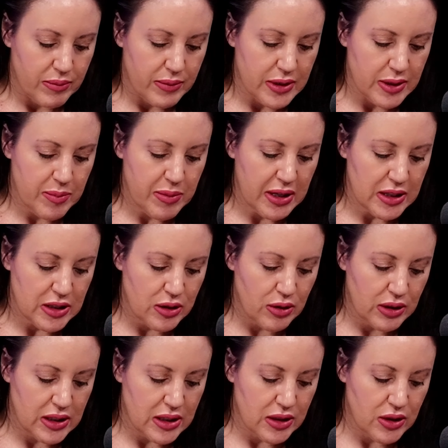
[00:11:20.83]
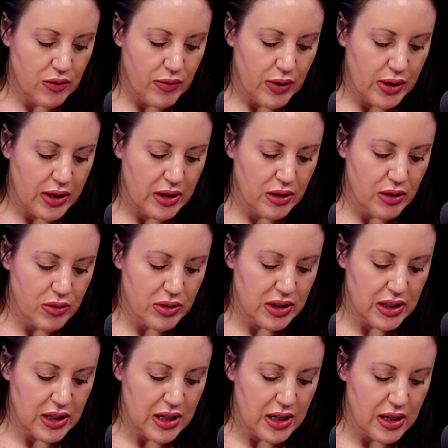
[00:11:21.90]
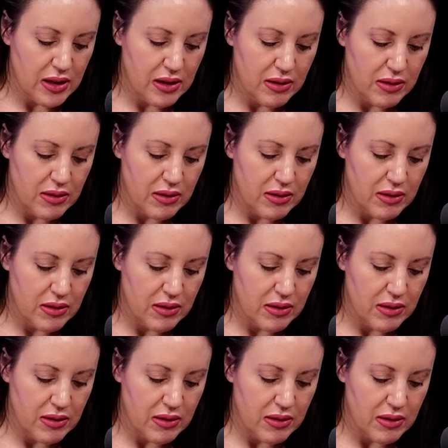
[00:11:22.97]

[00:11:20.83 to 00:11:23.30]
Something is looked into very closely.